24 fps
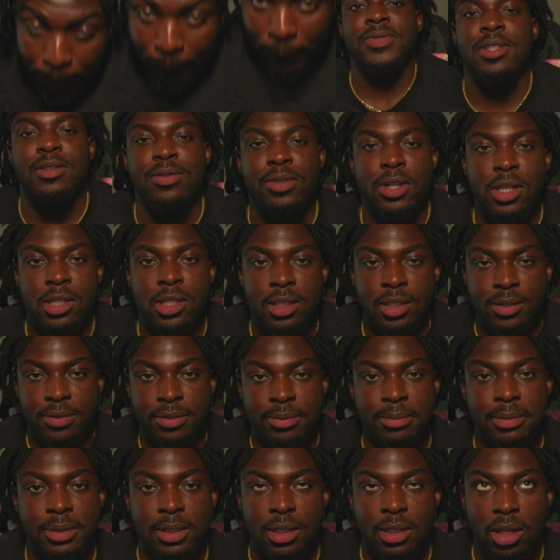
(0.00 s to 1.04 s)
Fortunately
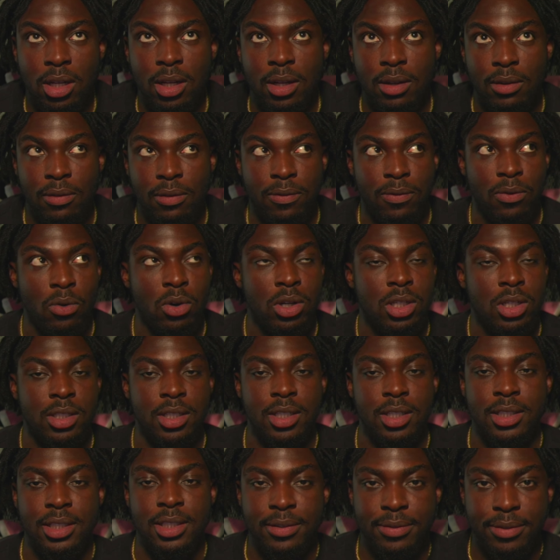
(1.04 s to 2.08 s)

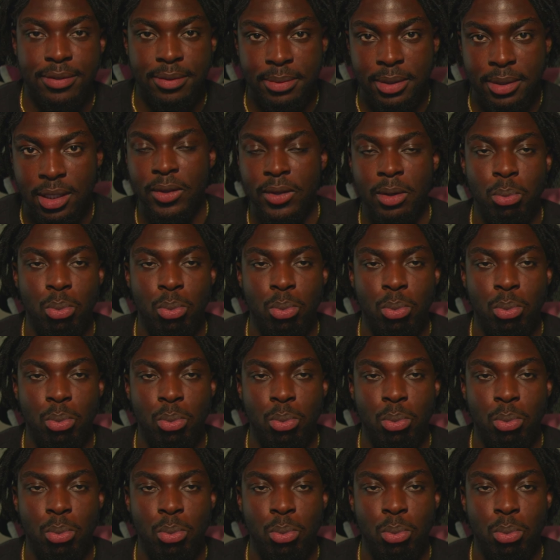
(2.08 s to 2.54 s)
for me,